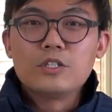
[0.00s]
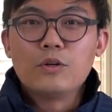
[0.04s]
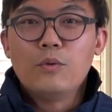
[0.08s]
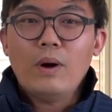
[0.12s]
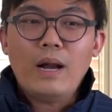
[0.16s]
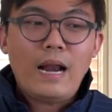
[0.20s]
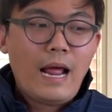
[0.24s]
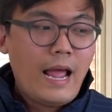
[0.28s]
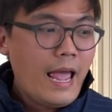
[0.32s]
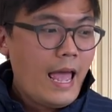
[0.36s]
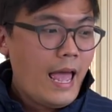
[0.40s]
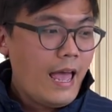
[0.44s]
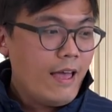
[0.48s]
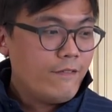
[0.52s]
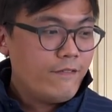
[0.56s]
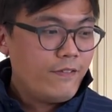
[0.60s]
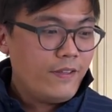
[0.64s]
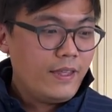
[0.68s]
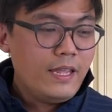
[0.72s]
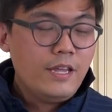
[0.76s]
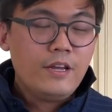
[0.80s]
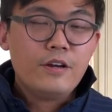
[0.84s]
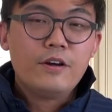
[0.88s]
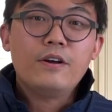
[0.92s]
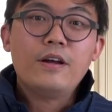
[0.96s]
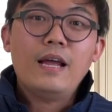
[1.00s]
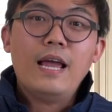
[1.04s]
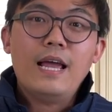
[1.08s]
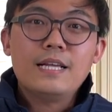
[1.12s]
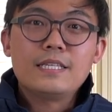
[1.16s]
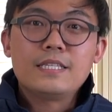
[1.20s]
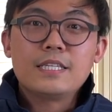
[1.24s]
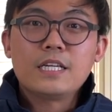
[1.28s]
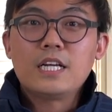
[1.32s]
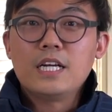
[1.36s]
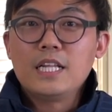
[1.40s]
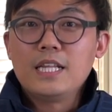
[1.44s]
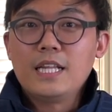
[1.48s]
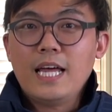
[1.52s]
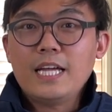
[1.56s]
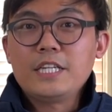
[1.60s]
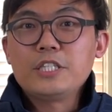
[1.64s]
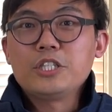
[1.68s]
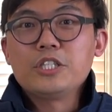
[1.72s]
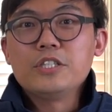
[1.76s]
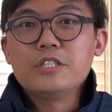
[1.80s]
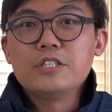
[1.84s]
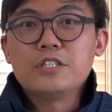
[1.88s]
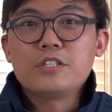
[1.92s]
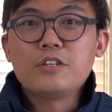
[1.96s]
what I have here as a
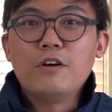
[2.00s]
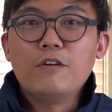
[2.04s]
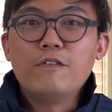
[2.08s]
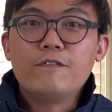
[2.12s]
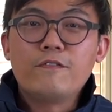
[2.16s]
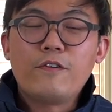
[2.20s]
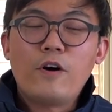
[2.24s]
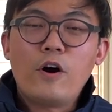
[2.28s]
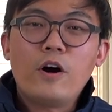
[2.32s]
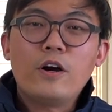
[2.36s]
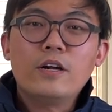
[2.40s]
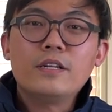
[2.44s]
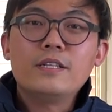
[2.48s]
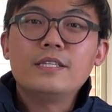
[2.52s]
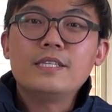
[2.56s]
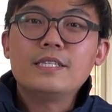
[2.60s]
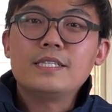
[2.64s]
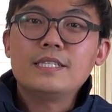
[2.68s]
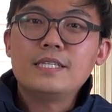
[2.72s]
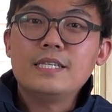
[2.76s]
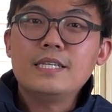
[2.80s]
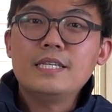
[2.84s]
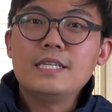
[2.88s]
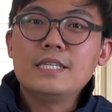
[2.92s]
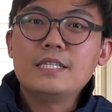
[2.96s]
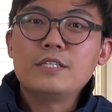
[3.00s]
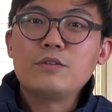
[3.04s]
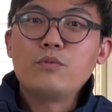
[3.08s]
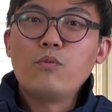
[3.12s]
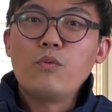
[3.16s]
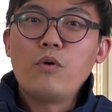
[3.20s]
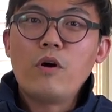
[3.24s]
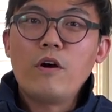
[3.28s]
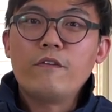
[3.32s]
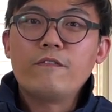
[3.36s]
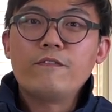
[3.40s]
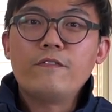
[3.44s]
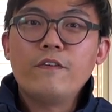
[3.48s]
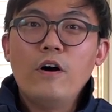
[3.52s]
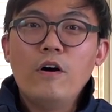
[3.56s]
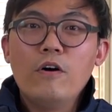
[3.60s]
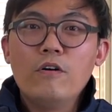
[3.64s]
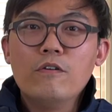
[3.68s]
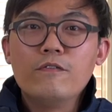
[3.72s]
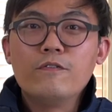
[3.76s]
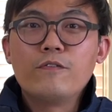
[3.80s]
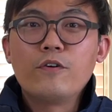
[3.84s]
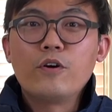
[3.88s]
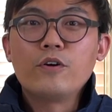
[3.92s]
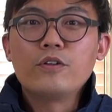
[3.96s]
collection so far, this is worth
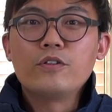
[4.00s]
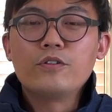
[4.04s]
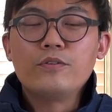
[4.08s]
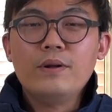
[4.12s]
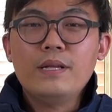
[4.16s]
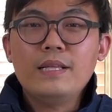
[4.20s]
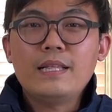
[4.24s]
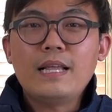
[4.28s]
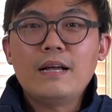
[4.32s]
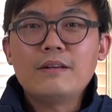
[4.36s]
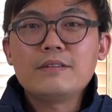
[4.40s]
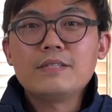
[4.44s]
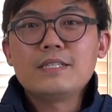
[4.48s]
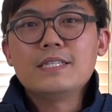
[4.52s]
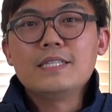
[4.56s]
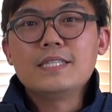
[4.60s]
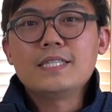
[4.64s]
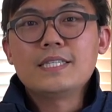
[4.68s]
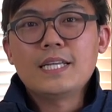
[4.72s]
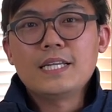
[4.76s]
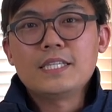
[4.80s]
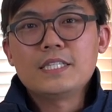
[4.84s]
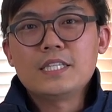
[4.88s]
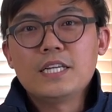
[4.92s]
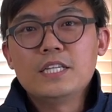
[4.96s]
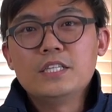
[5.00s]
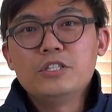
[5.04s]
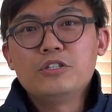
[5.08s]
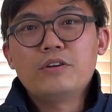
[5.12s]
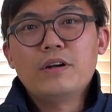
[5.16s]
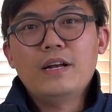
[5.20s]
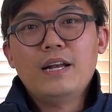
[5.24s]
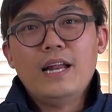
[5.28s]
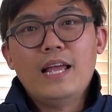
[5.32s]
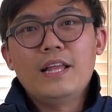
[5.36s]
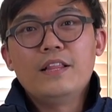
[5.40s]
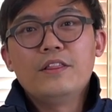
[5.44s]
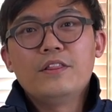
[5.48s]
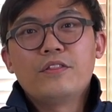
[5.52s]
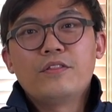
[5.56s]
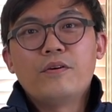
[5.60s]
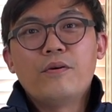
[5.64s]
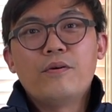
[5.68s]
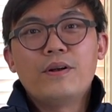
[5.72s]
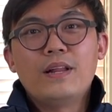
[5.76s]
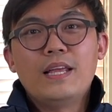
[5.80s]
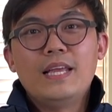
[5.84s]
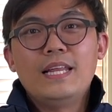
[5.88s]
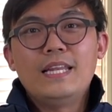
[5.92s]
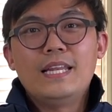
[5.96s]
over
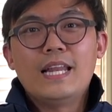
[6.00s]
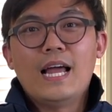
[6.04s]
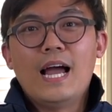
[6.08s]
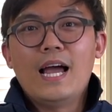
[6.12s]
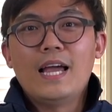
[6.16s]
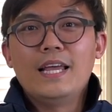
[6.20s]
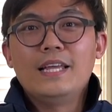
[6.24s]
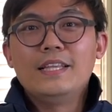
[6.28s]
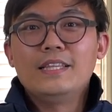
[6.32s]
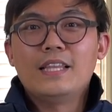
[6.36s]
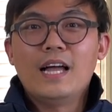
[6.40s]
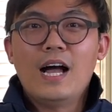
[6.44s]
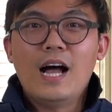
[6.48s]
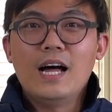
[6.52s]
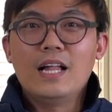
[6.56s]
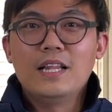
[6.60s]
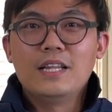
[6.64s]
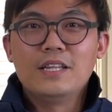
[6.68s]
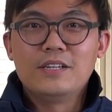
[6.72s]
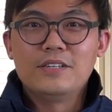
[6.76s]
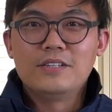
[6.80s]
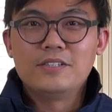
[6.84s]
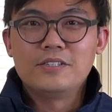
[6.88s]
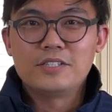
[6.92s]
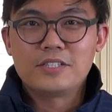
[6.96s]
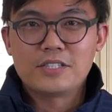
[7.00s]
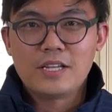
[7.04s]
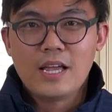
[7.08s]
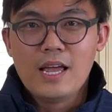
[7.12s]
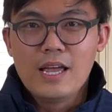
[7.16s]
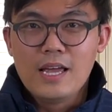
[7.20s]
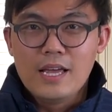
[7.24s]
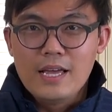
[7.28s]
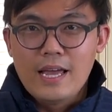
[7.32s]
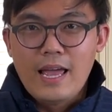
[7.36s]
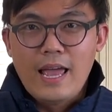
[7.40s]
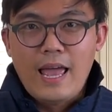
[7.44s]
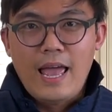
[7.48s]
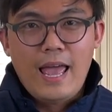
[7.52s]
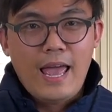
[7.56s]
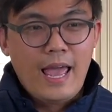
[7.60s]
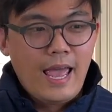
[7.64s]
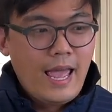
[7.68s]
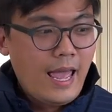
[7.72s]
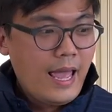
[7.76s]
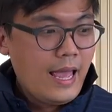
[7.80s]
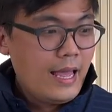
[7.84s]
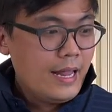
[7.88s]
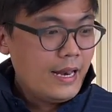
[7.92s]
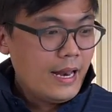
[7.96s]
$3,639,
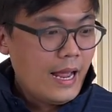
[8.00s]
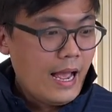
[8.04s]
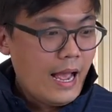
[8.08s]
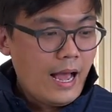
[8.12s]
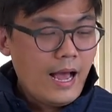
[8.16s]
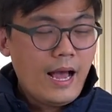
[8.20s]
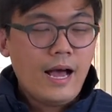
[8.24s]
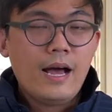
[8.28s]
and